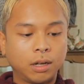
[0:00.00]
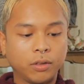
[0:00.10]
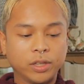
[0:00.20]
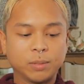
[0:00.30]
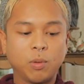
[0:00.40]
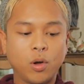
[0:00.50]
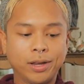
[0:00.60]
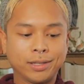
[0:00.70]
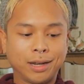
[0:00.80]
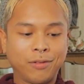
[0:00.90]
all these
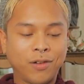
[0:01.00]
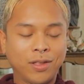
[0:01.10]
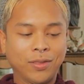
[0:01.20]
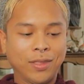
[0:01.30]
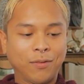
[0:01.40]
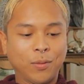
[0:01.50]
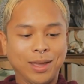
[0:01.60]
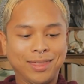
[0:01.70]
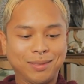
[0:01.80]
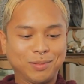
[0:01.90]
boys that I fall in love
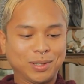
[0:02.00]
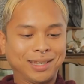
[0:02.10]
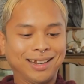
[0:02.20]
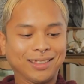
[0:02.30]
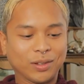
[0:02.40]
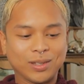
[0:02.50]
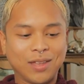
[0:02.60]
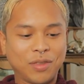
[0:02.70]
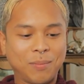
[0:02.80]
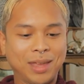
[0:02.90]
with. I'm just kidding, there's
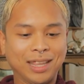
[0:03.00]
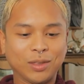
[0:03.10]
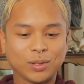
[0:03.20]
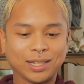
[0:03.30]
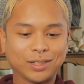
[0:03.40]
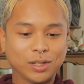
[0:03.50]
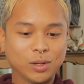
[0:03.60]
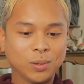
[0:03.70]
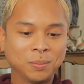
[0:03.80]
not that many, there's like 2.